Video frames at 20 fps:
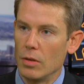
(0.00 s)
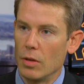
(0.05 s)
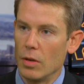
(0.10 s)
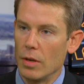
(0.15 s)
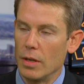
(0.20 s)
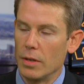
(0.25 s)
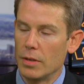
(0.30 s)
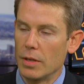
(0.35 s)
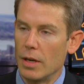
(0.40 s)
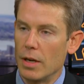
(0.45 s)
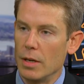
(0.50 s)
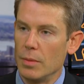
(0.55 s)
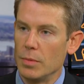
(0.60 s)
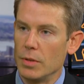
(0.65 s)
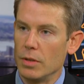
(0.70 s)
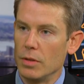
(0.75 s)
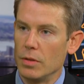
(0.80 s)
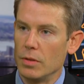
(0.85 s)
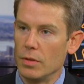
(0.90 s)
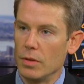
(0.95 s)
know, at times
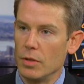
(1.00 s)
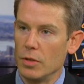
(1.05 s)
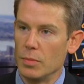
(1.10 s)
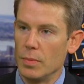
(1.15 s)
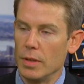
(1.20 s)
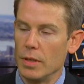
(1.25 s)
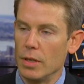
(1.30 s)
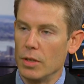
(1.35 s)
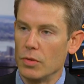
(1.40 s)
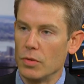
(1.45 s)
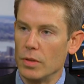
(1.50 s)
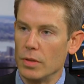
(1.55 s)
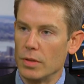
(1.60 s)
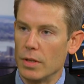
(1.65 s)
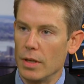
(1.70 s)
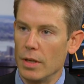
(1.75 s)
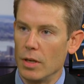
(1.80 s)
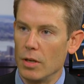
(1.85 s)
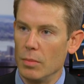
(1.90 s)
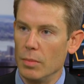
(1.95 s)
there's been interest
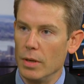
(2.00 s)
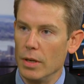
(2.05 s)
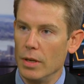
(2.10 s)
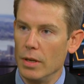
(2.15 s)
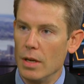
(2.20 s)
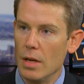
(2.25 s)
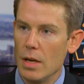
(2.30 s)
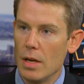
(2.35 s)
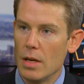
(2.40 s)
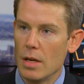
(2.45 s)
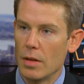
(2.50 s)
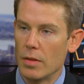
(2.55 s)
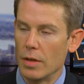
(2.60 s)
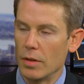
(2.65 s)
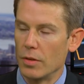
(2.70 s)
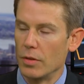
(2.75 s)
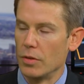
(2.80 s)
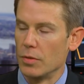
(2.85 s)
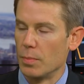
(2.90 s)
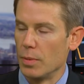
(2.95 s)
there, but I think
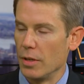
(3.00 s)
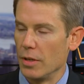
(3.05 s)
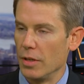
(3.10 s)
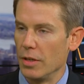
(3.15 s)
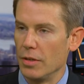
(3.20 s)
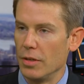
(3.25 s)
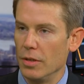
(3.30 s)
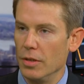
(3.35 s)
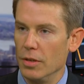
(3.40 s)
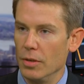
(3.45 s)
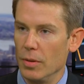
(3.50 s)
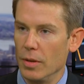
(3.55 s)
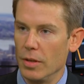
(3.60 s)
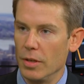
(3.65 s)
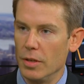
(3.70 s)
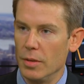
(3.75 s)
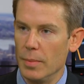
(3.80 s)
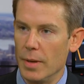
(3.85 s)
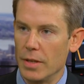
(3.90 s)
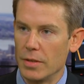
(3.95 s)
there's plenty to do on the
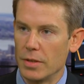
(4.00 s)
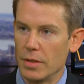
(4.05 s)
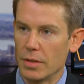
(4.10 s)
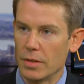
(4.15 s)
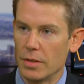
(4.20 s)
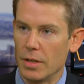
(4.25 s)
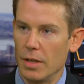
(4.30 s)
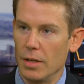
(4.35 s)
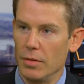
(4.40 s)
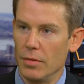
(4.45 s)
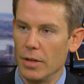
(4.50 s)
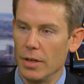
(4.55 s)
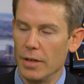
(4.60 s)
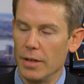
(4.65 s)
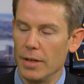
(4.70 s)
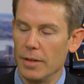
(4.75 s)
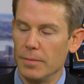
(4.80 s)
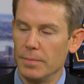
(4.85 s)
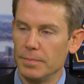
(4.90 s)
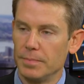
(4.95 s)
domestic side right now.